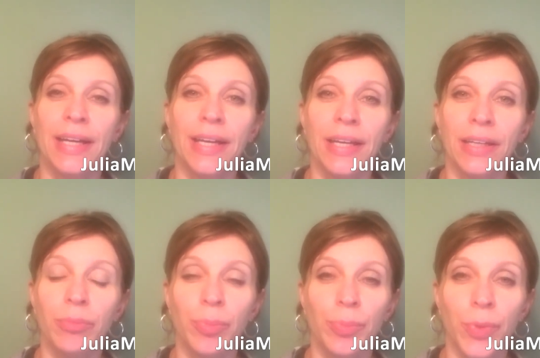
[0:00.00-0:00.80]
a
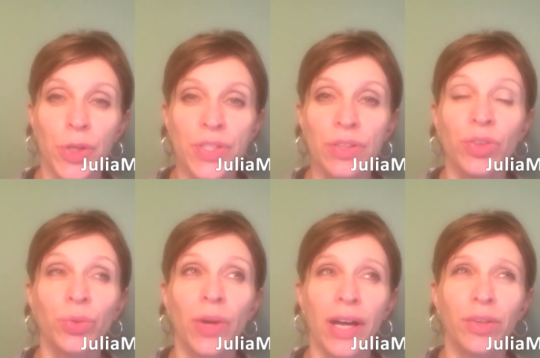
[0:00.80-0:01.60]
person
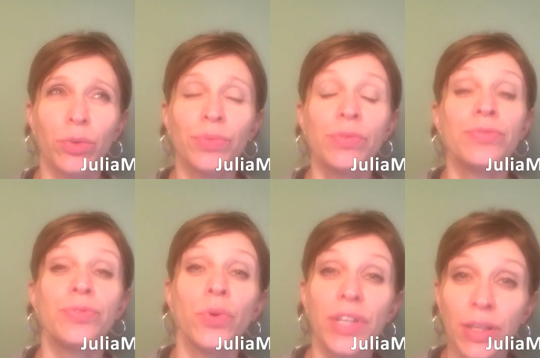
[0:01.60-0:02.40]
who had over
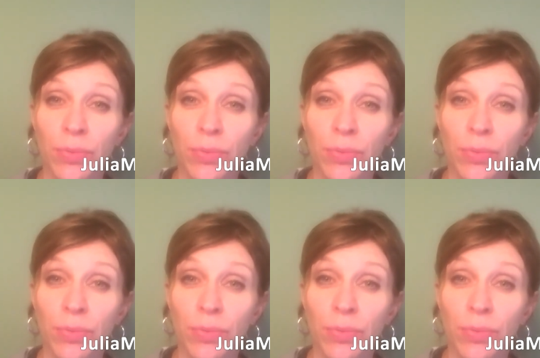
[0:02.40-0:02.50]
40